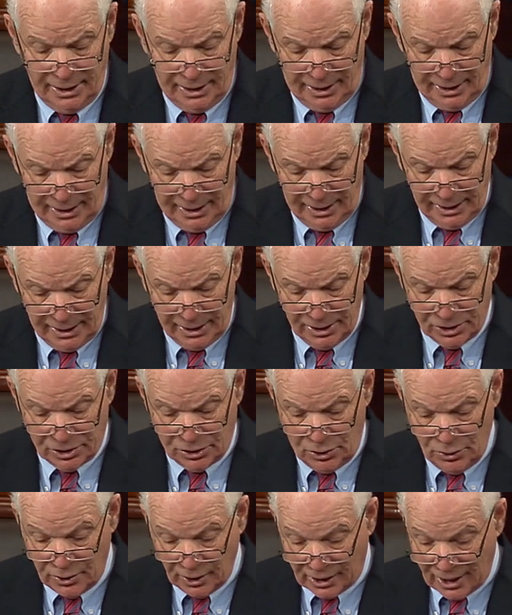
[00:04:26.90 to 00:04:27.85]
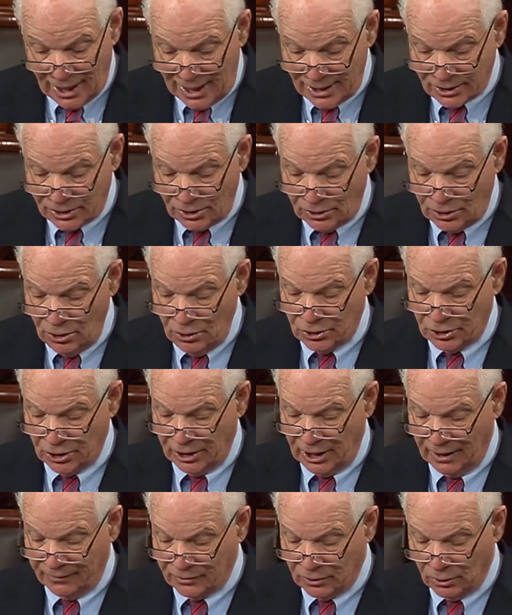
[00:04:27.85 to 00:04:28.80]
It is to the
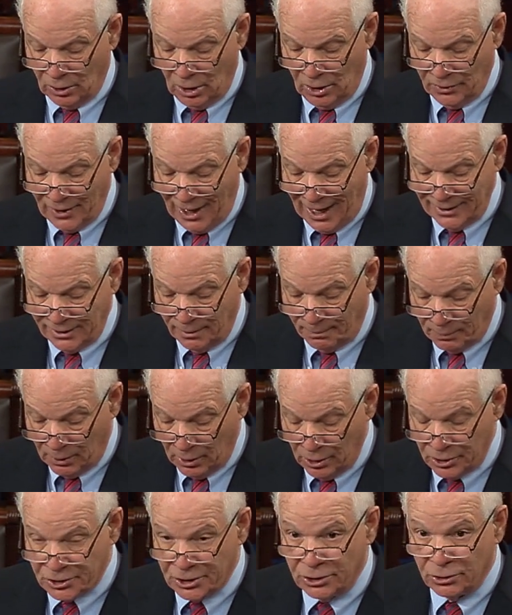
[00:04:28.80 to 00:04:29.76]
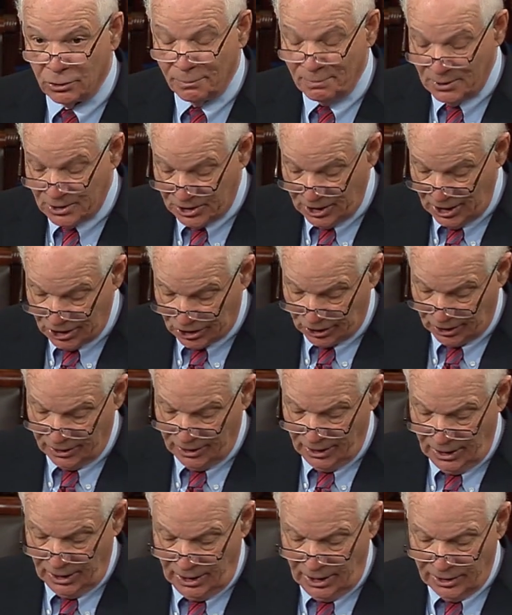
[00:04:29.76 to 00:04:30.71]
Constitution, after all, not the person or
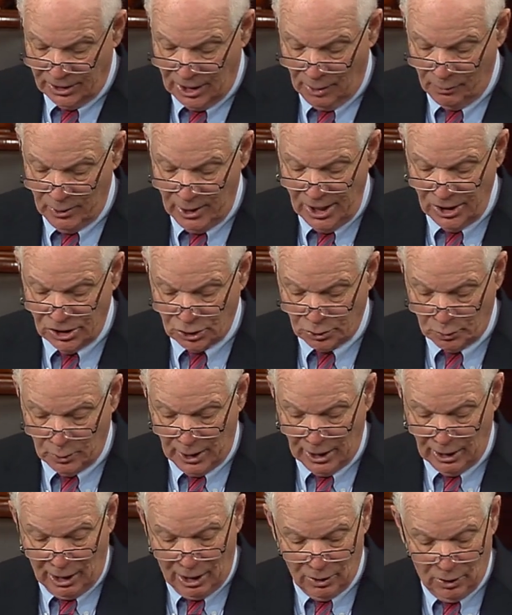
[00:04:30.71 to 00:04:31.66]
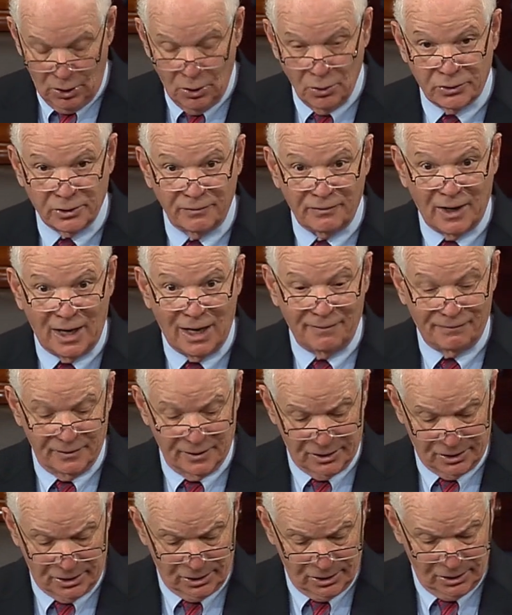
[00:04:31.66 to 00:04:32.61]
position, that we each swear our oath of
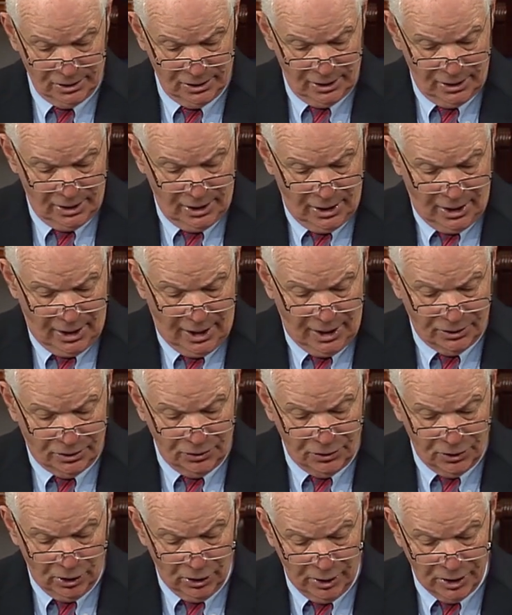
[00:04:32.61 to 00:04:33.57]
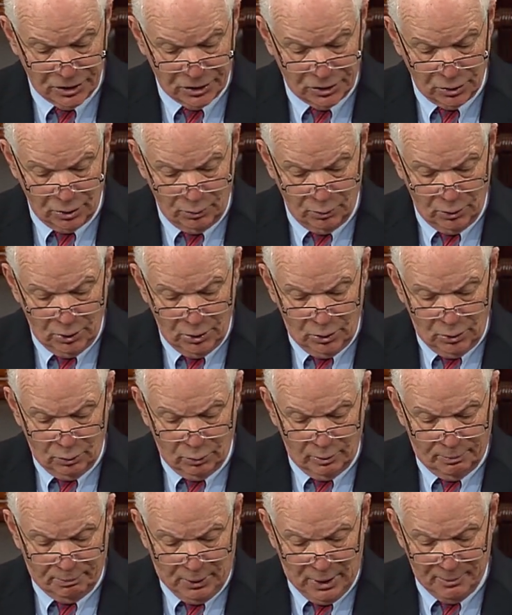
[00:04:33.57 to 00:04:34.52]
office and to nourish the
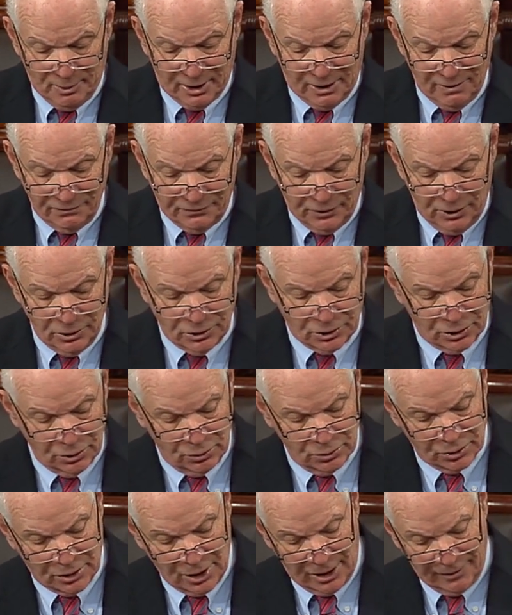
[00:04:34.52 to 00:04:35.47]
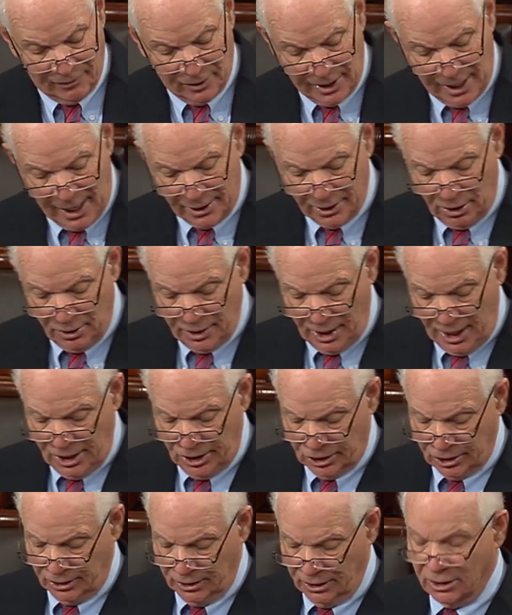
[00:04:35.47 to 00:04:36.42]
Republican virtues that have allowed our
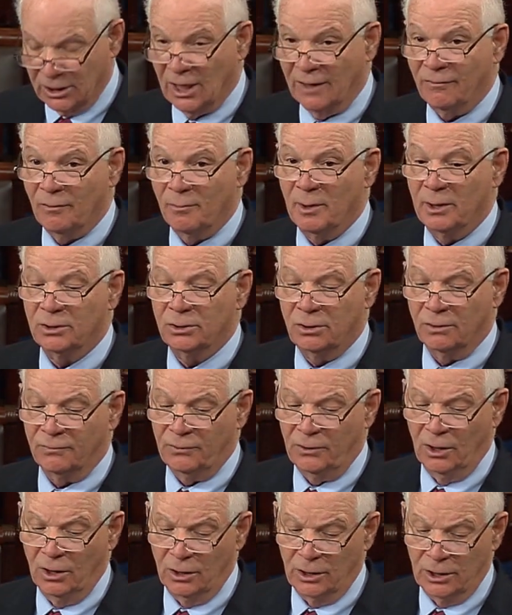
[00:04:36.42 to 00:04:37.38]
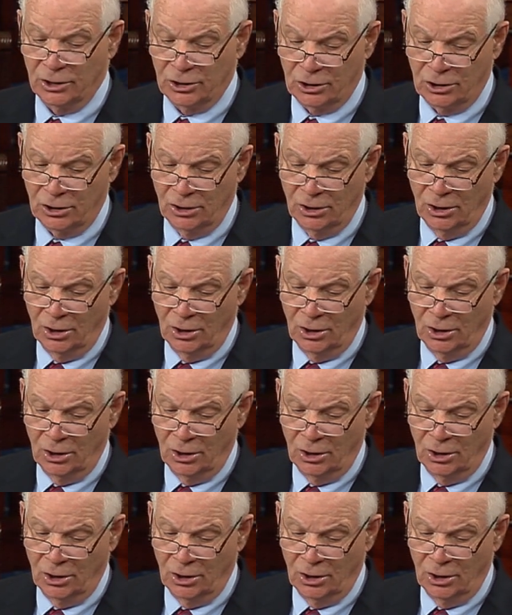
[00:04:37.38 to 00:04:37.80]
nation and government to flourish.